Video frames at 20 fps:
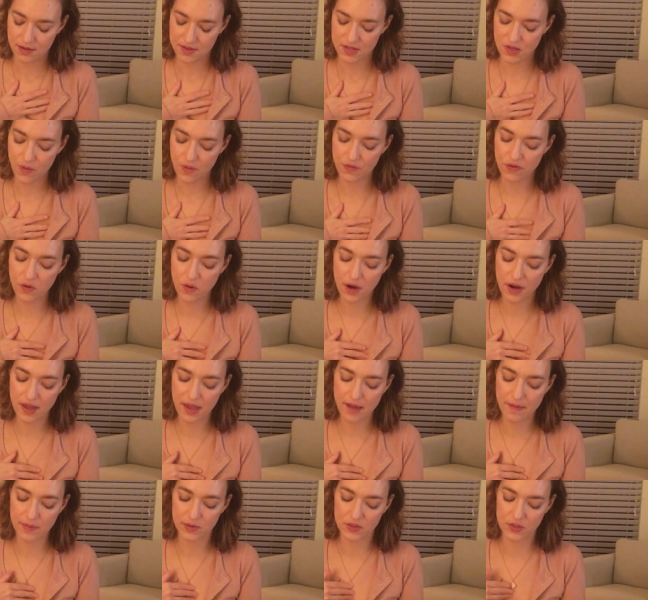So if you are
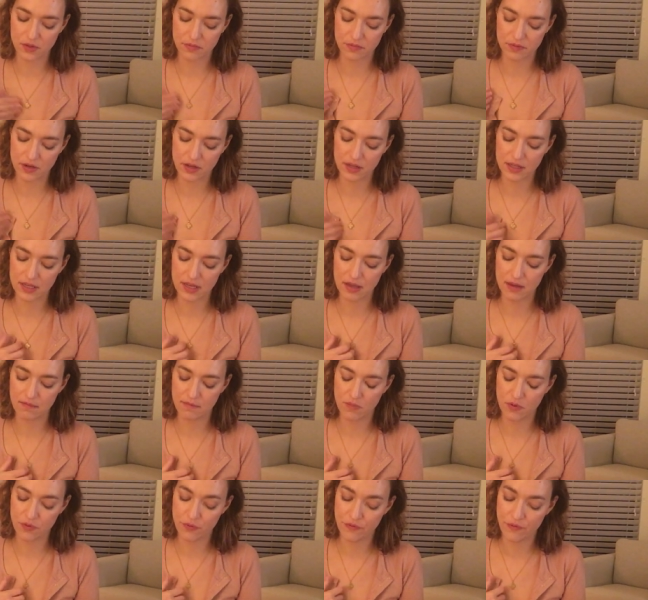able to really
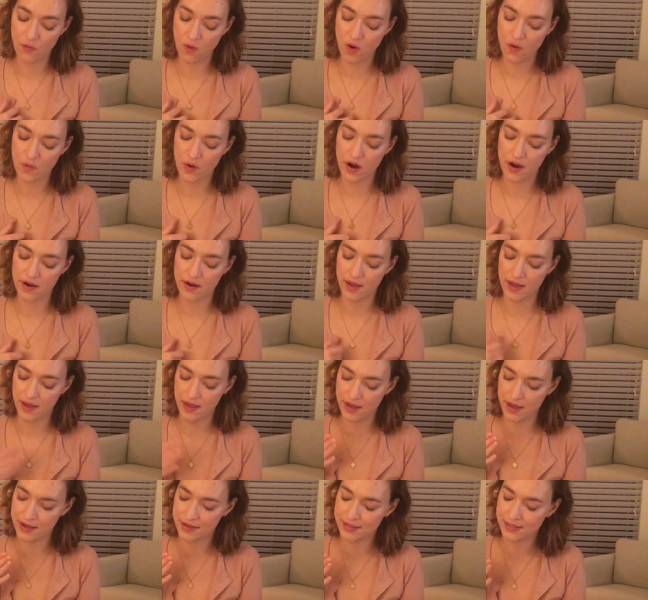move forward
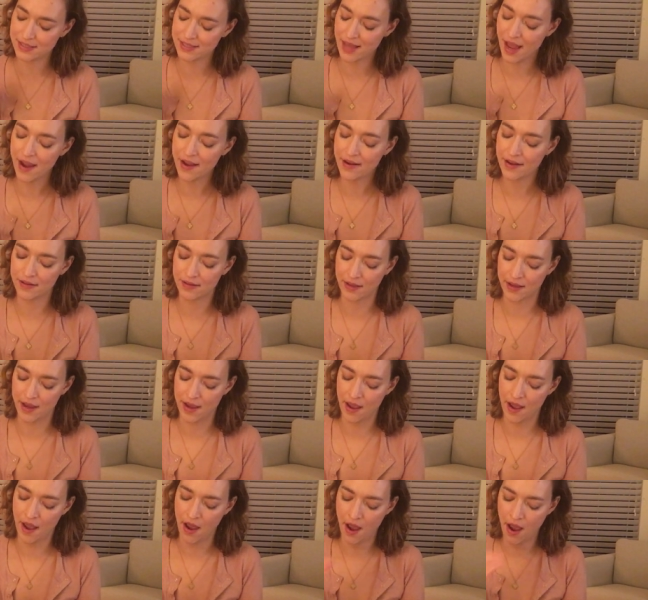
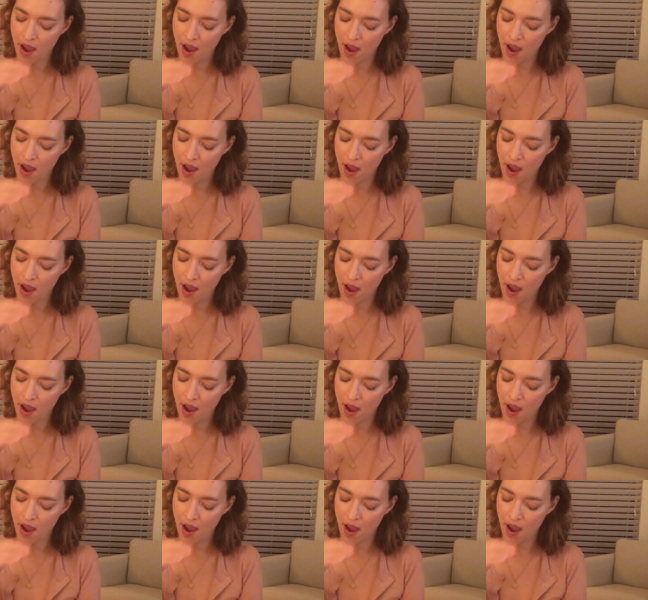excitedly